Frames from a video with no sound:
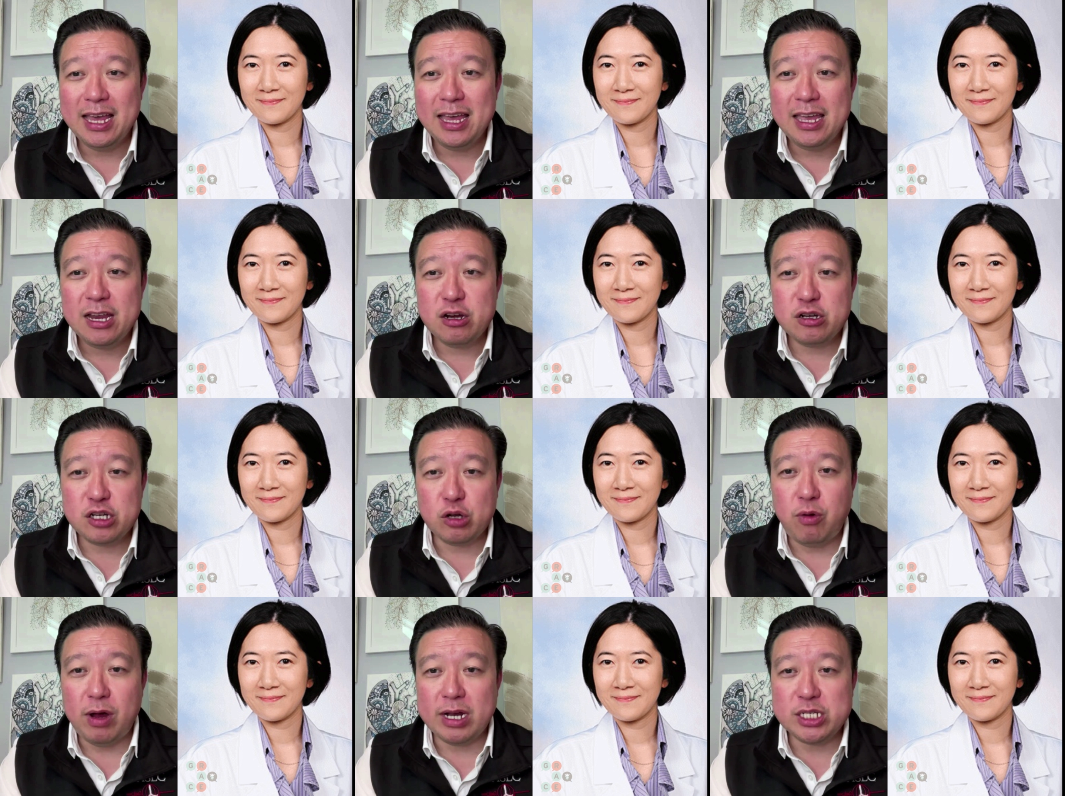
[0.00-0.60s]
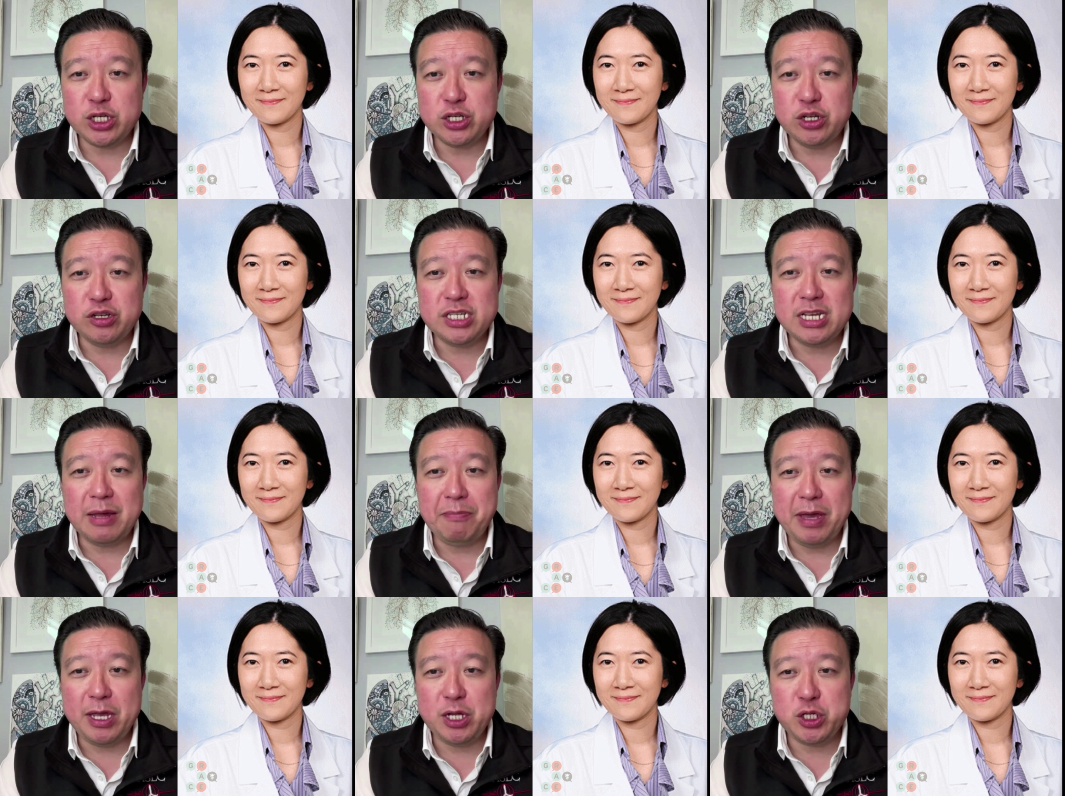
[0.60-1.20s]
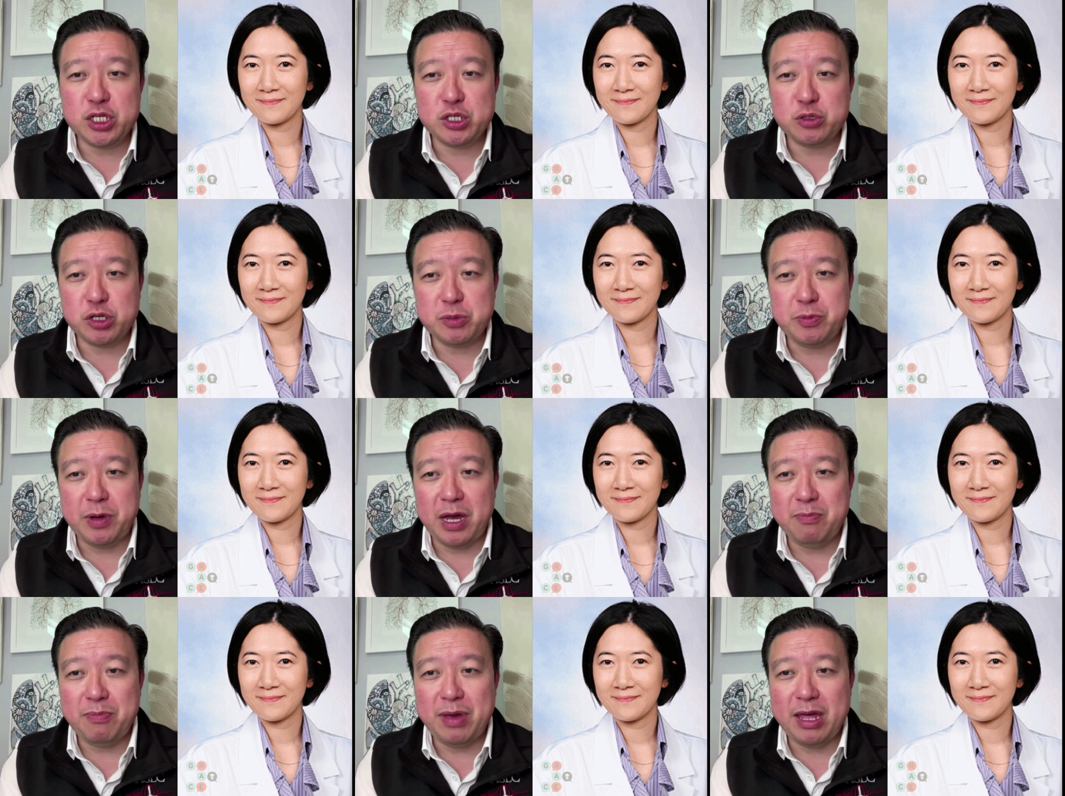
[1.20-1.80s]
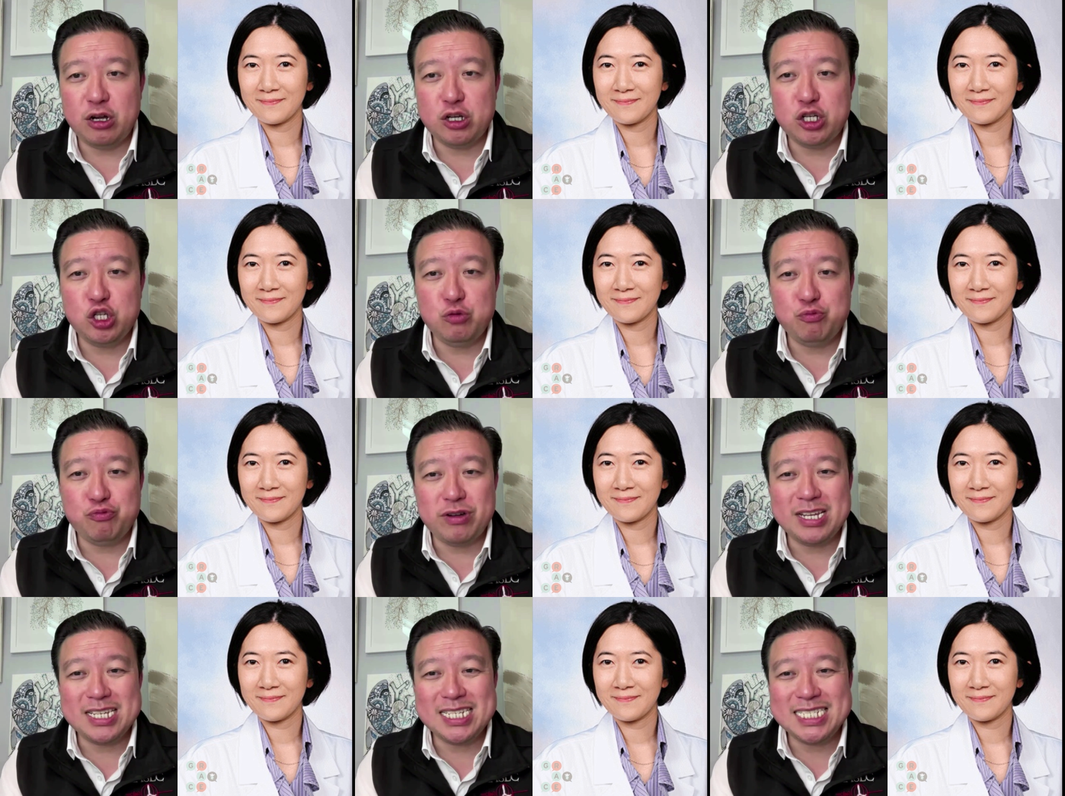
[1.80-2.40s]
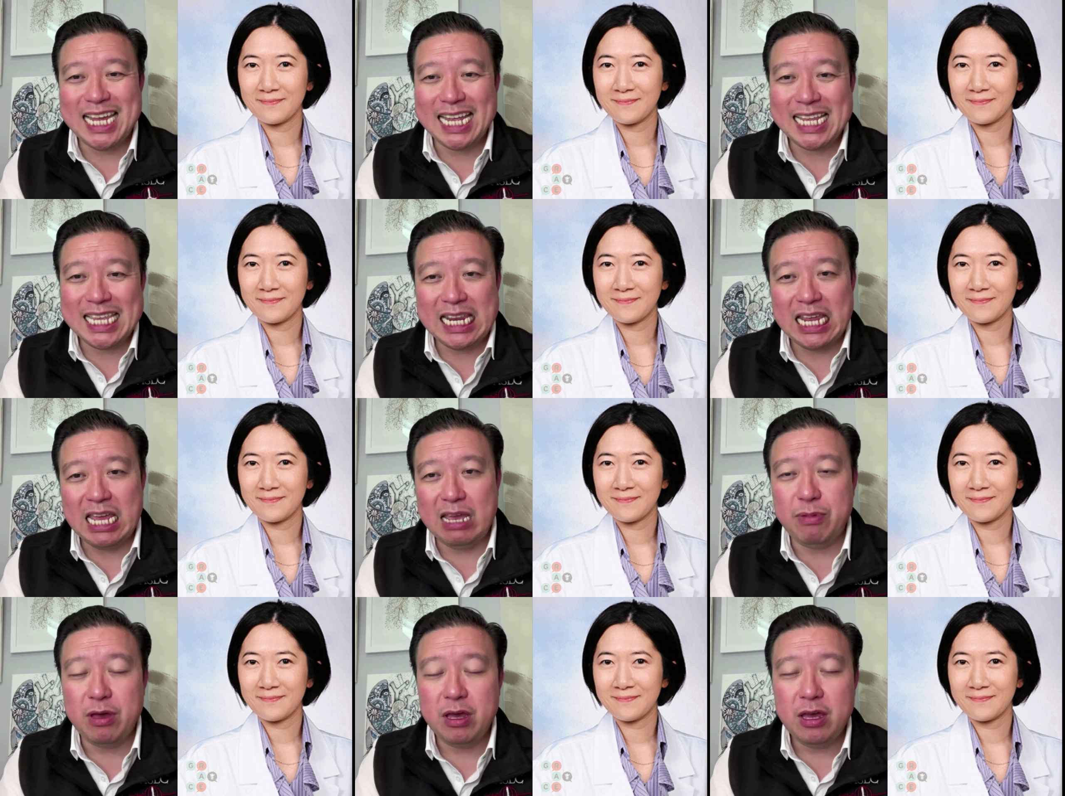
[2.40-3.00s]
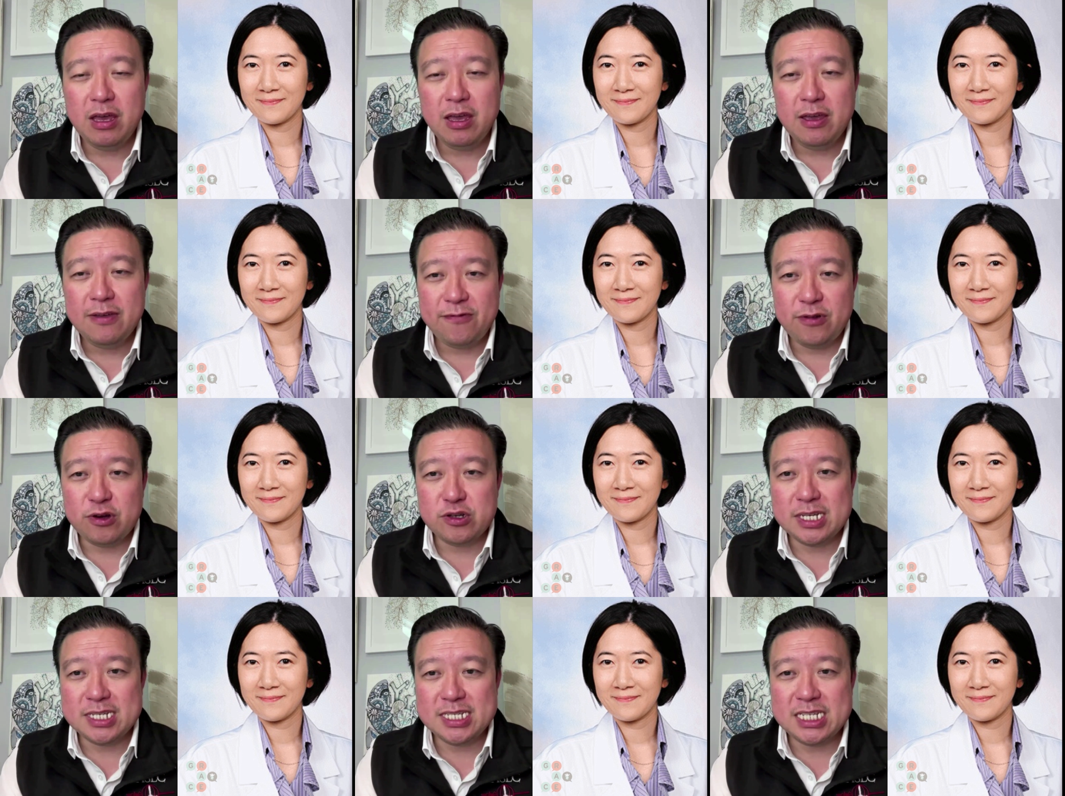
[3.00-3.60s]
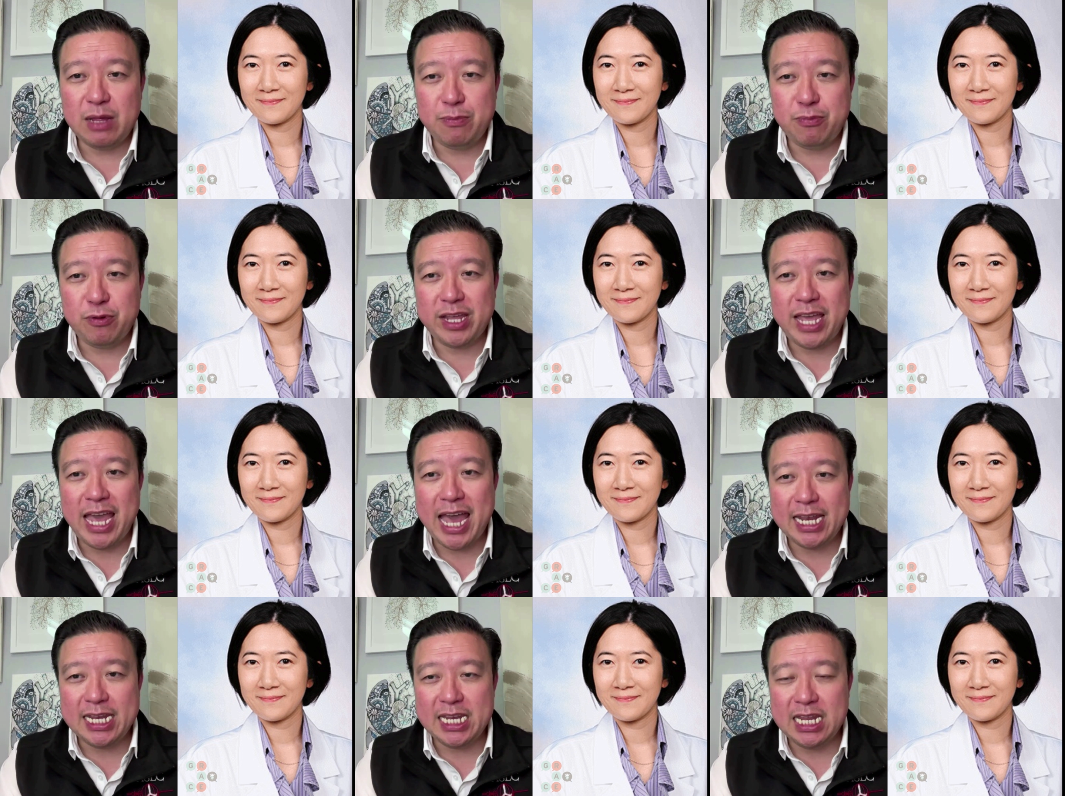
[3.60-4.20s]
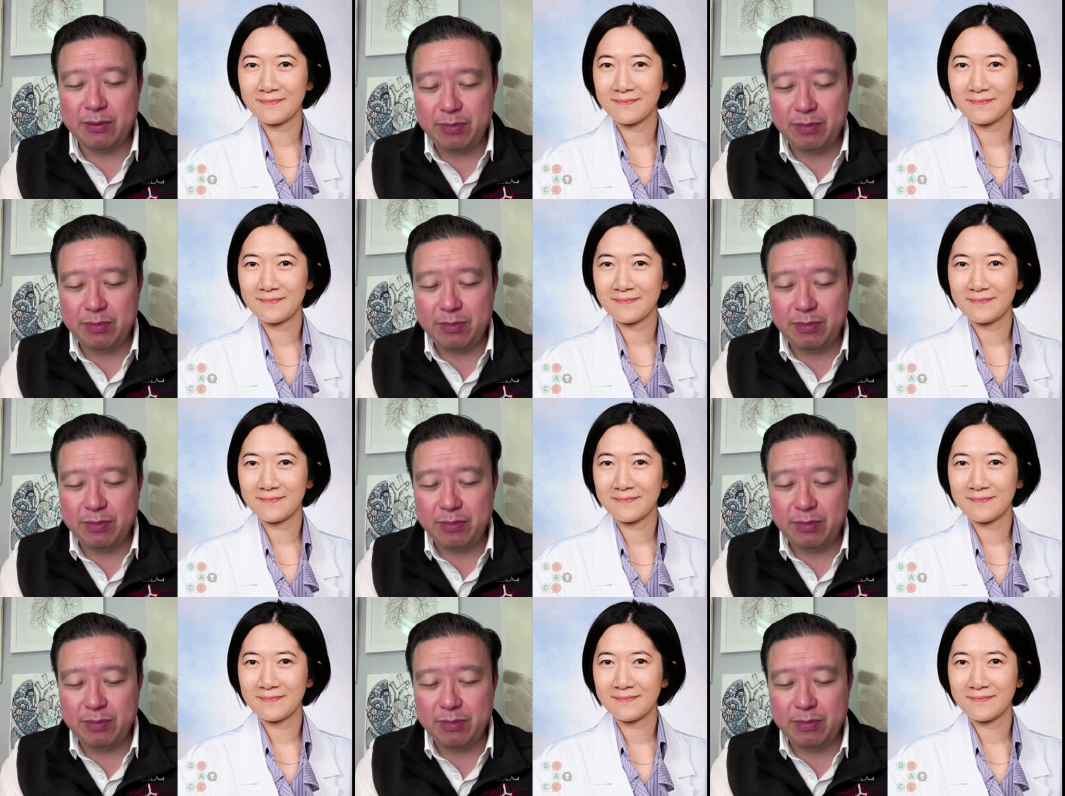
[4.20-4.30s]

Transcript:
Speaker 1: Here's a question Do some patients respond better to pralsetinib versus selpercatinib?